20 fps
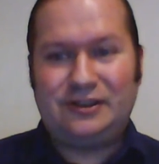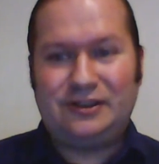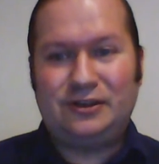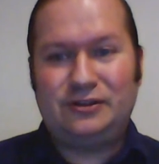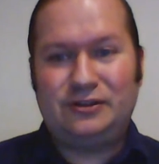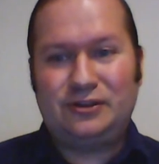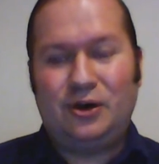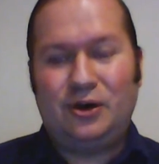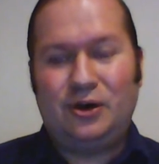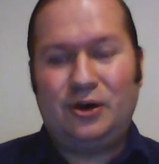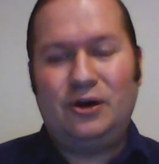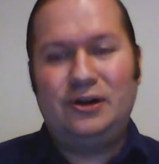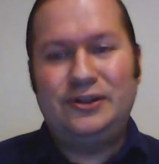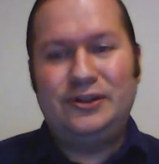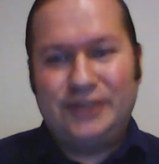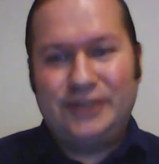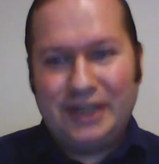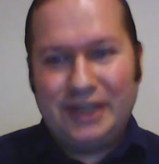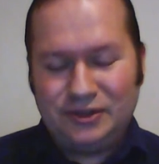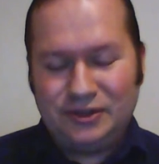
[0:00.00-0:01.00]
that it's
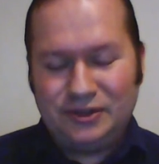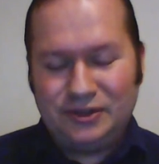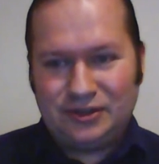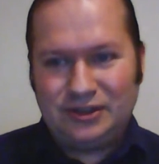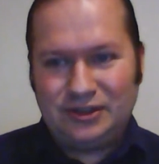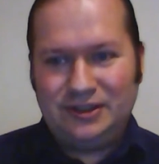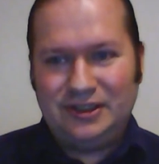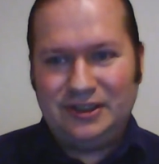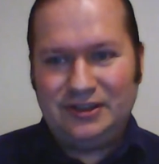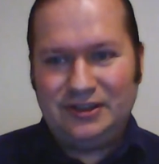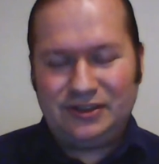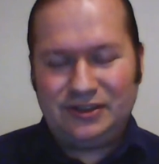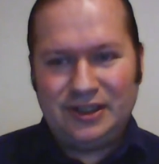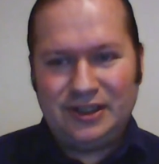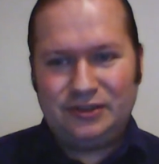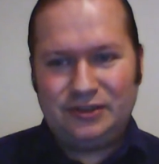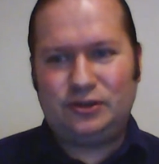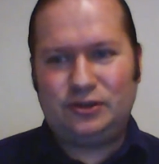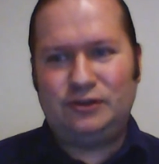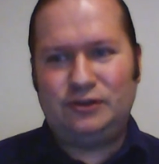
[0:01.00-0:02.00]
all genders and these
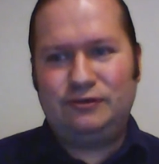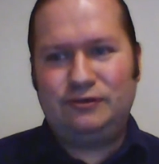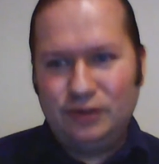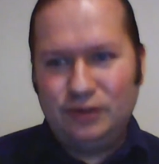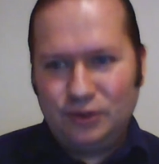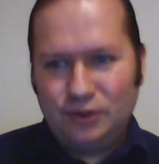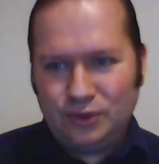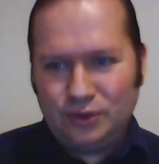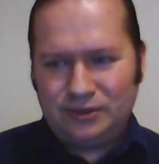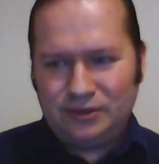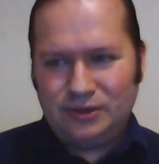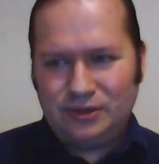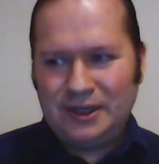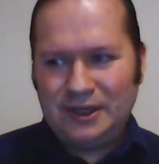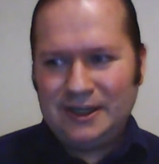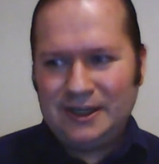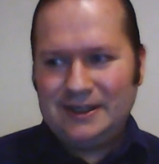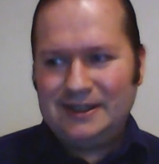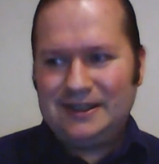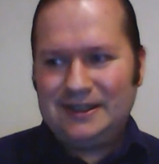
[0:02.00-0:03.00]
genders are fluid or